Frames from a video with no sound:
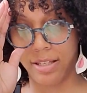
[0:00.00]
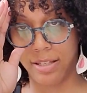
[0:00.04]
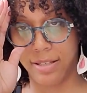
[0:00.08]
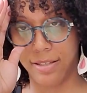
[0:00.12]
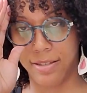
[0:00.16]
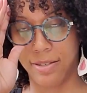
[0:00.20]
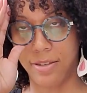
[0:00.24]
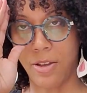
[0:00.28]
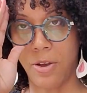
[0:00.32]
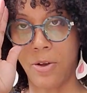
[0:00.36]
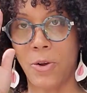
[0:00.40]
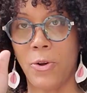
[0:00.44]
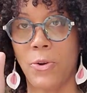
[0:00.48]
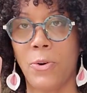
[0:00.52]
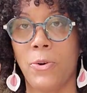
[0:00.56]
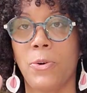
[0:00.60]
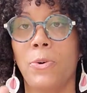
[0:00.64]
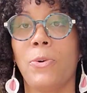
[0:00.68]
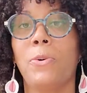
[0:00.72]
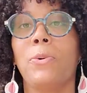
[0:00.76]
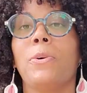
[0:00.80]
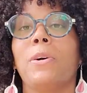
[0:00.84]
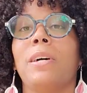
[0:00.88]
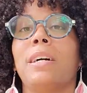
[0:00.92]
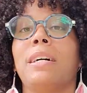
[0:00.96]

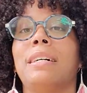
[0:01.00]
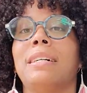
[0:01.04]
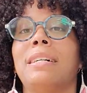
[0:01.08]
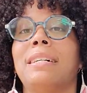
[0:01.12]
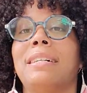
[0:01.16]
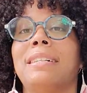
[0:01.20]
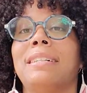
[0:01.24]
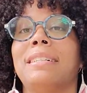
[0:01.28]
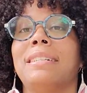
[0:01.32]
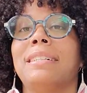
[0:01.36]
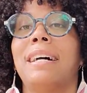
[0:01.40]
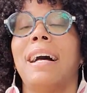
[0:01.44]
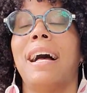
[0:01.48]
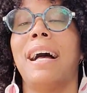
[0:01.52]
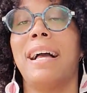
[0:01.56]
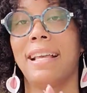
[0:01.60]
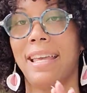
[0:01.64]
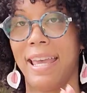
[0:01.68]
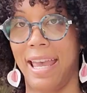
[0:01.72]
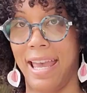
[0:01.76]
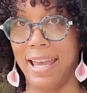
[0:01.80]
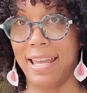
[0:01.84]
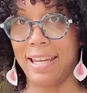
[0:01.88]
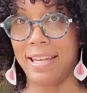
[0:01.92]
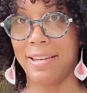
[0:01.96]
So,
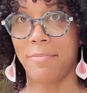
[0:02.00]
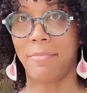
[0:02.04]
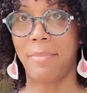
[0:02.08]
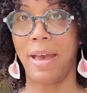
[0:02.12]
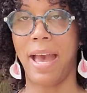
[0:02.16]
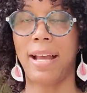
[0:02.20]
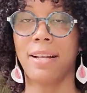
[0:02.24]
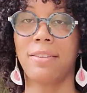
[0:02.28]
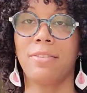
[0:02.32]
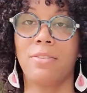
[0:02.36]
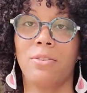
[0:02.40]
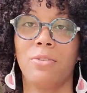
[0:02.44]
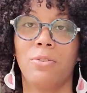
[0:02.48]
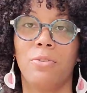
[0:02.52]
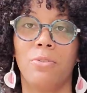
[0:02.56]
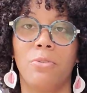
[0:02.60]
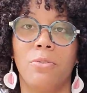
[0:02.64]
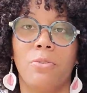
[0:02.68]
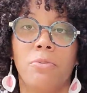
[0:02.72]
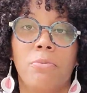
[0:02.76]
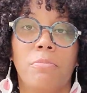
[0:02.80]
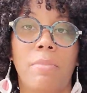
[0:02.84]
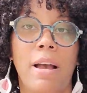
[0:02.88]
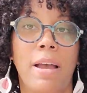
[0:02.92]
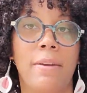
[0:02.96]
again, back
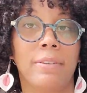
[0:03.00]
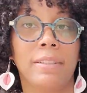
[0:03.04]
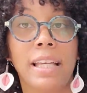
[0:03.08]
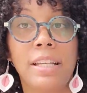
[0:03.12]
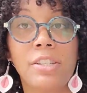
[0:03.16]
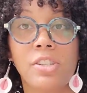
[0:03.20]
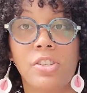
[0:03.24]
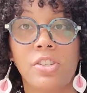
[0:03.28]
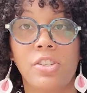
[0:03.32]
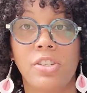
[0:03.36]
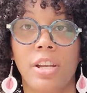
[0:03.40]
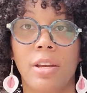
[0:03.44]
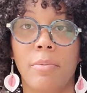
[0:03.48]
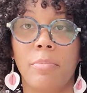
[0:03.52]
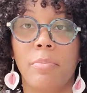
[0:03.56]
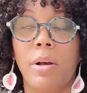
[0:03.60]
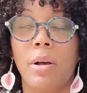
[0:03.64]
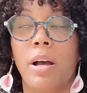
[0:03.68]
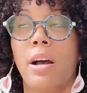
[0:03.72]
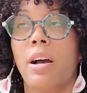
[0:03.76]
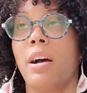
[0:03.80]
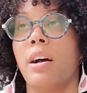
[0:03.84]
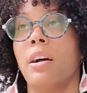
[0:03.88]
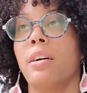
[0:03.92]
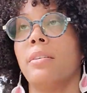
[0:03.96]
to my relationship,
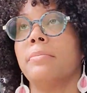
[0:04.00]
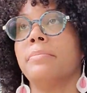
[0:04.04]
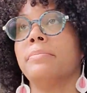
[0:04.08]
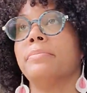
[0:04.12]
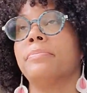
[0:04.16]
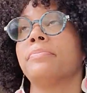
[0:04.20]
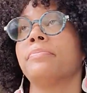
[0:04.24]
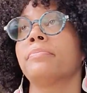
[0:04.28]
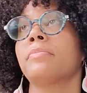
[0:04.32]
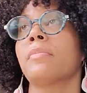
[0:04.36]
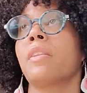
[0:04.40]
I